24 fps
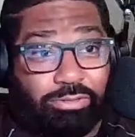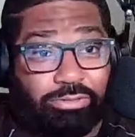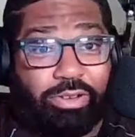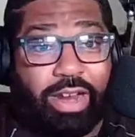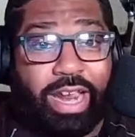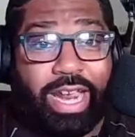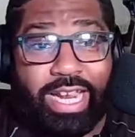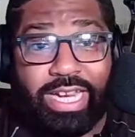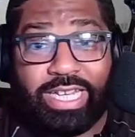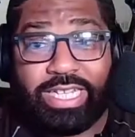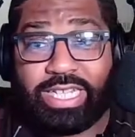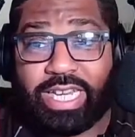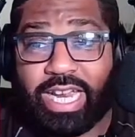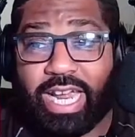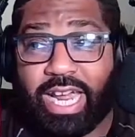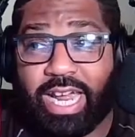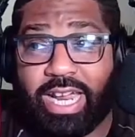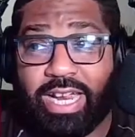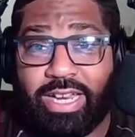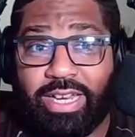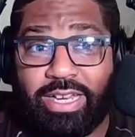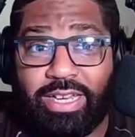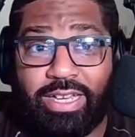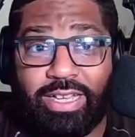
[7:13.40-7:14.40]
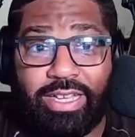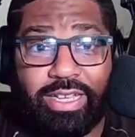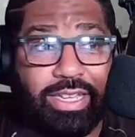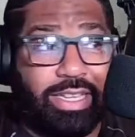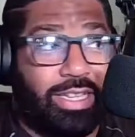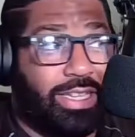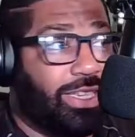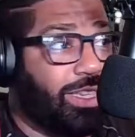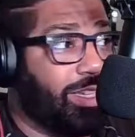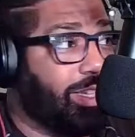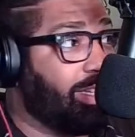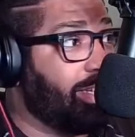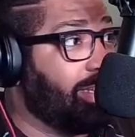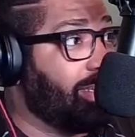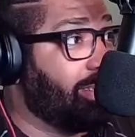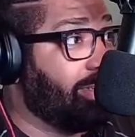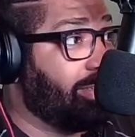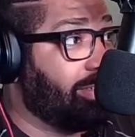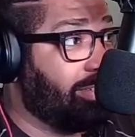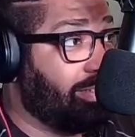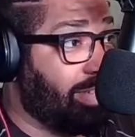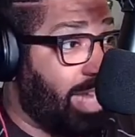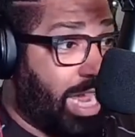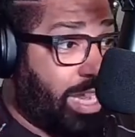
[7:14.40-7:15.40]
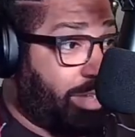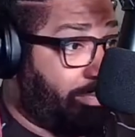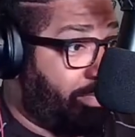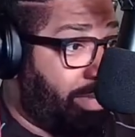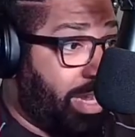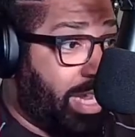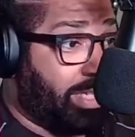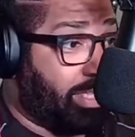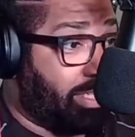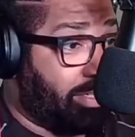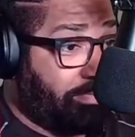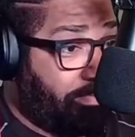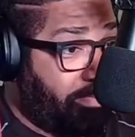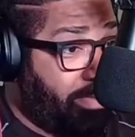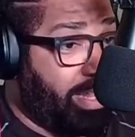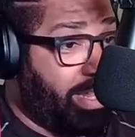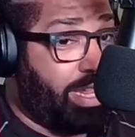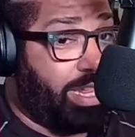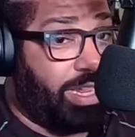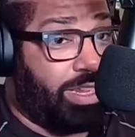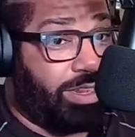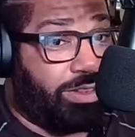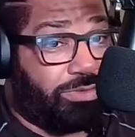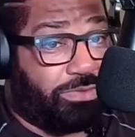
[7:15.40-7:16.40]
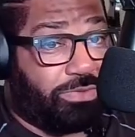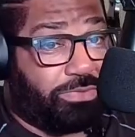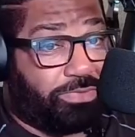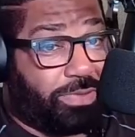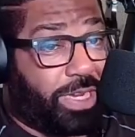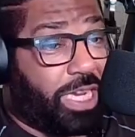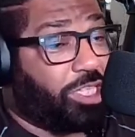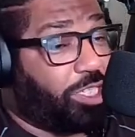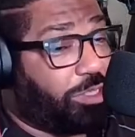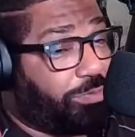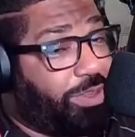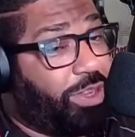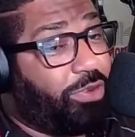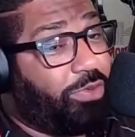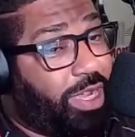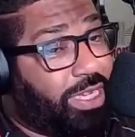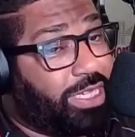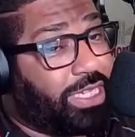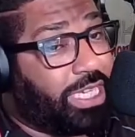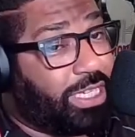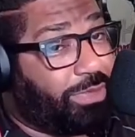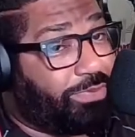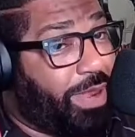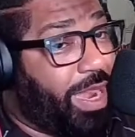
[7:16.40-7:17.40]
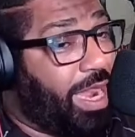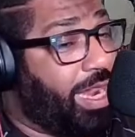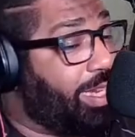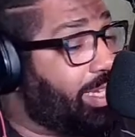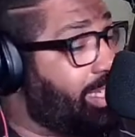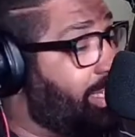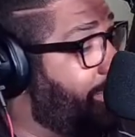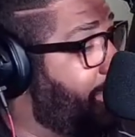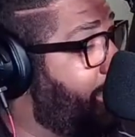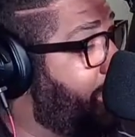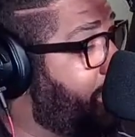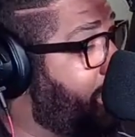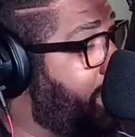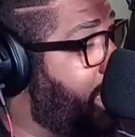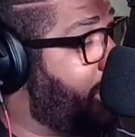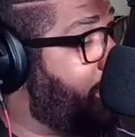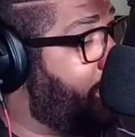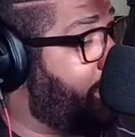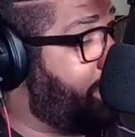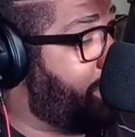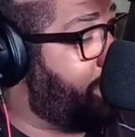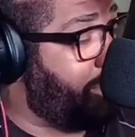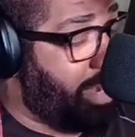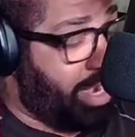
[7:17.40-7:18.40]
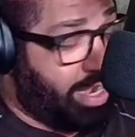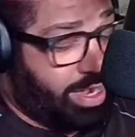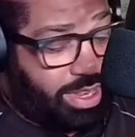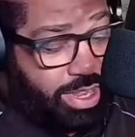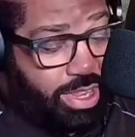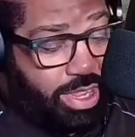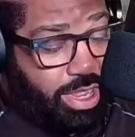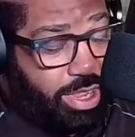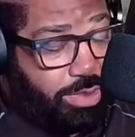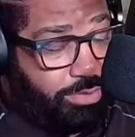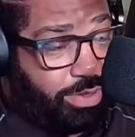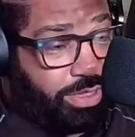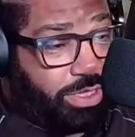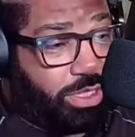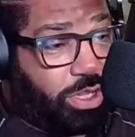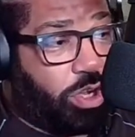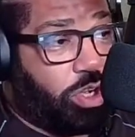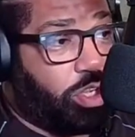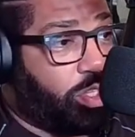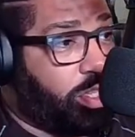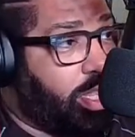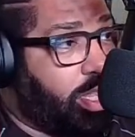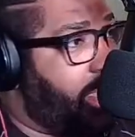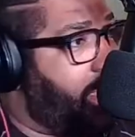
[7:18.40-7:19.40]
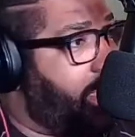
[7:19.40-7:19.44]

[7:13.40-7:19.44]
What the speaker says: Ray J, like Pleasure P. Pleasure P wasn't as bad as some of those other ones, right? But those,